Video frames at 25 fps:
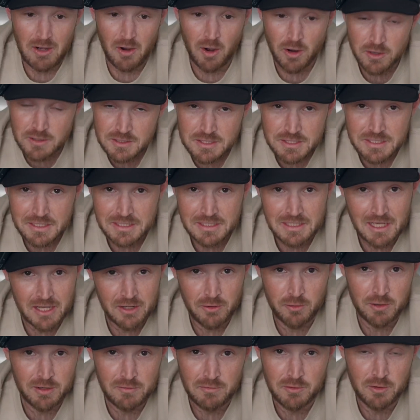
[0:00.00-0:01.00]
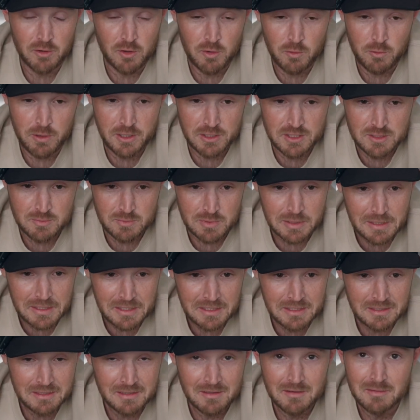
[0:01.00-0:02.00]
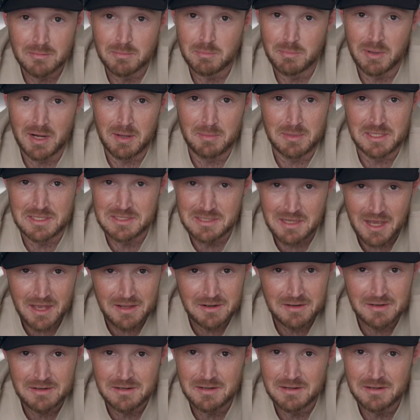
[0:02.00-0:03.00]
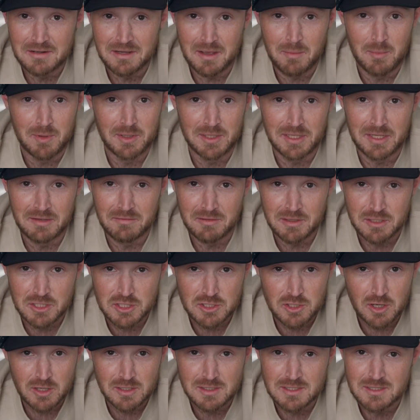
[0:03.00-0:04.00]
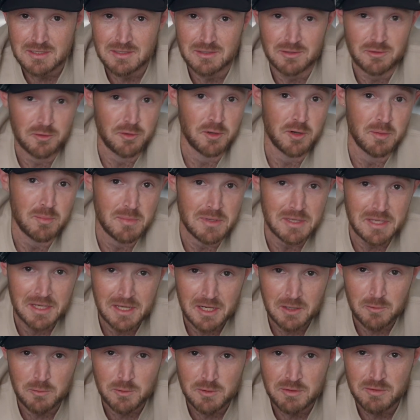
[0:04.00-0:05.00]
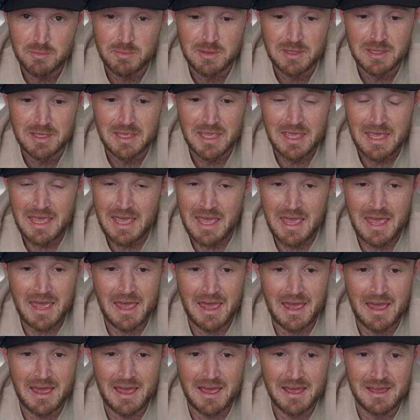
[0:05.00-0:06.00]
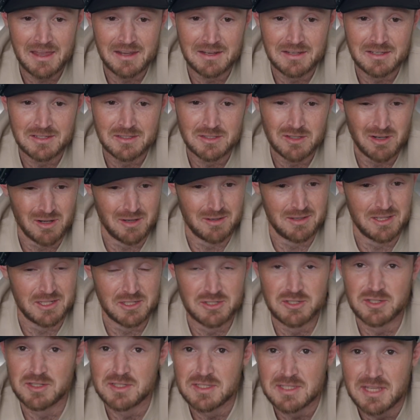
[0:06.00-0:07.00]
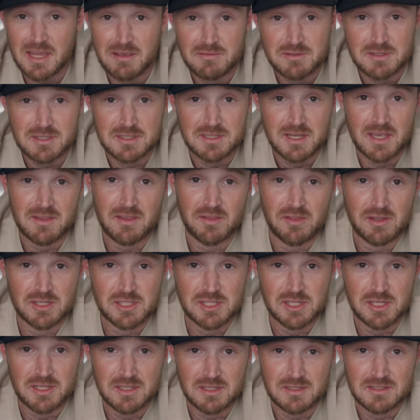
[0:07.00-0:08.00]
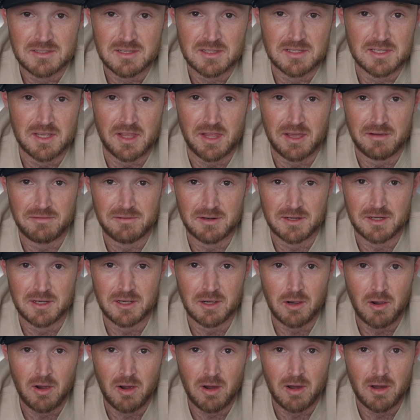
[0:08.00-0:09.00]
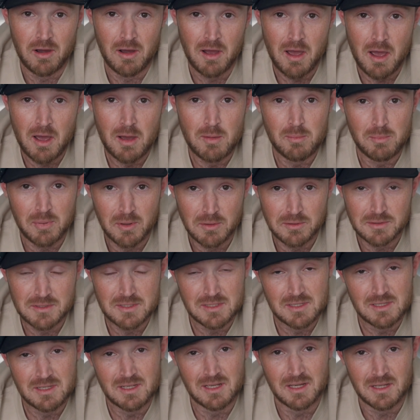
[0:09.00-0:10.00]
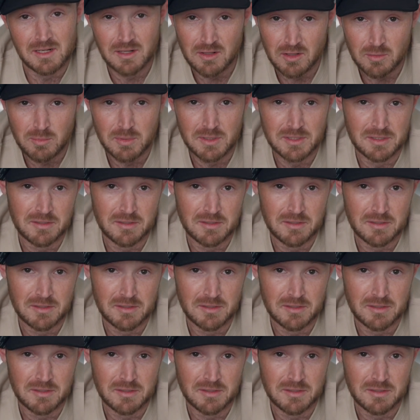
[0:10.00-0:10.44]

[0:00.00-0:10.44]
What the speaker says: Honestly, I don't even know where to begin, but I'm excited. I'm gonna give it a shot. You're gonna be here with me. And yeah, it's just safe to say that the chickens in South Africa are built a little bit